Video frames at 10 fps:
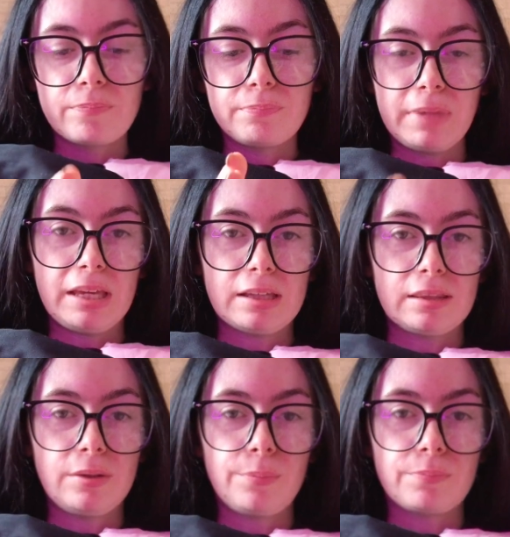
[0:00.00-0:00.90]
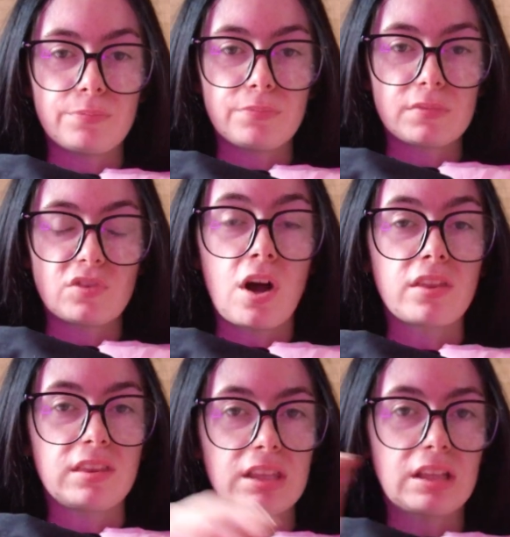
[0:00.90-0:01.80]
making them
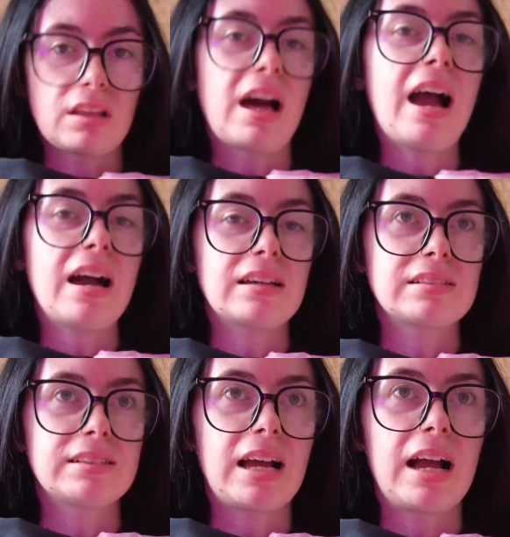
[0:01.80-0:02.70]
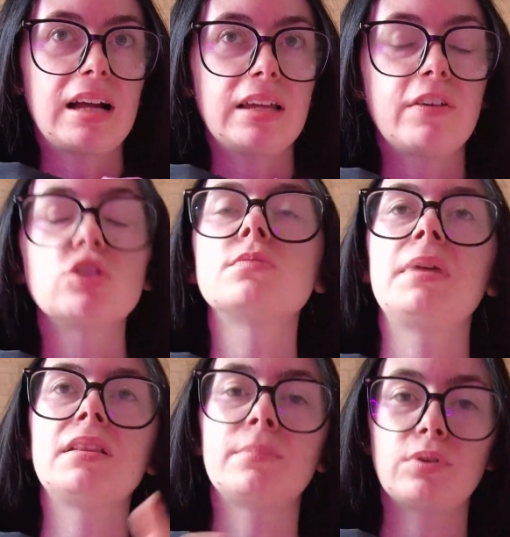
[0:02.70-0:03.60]
rather than the last, and if I just
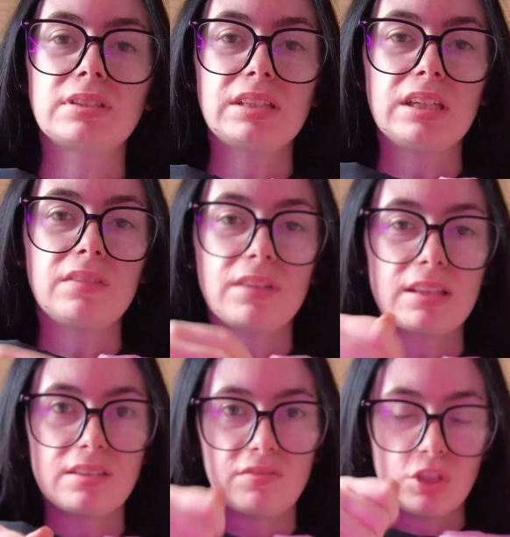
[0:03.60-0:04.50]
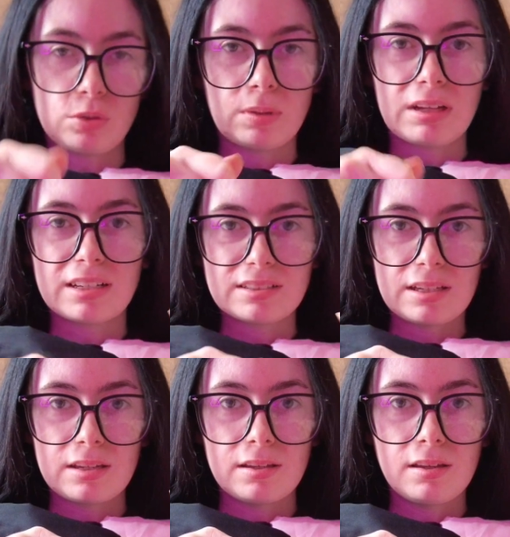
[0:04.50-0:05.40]
make the book sleeve to visualize
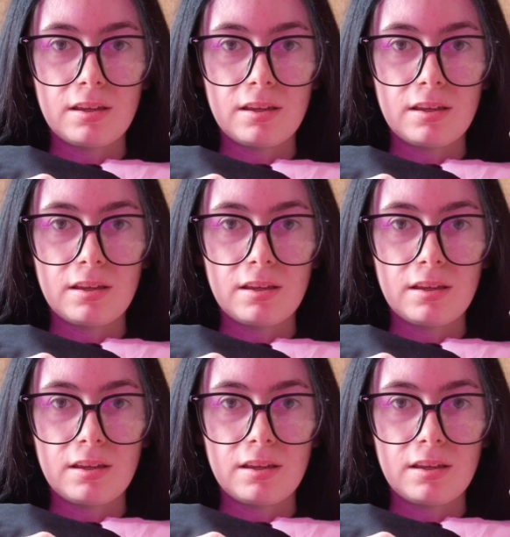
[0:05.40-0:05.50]
it,